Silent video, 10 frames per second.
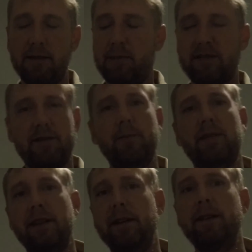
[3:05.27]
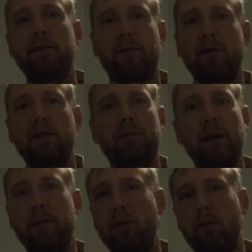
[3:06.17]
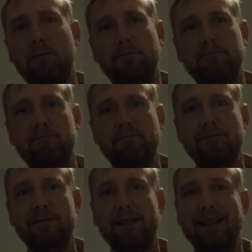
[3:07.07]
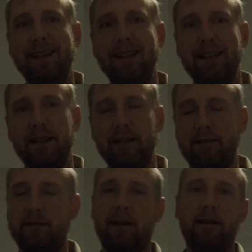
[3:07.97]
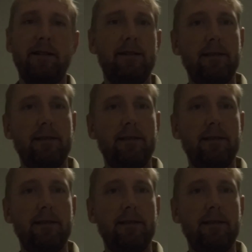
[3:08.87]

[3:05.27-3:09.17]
My sympathy for these people is done.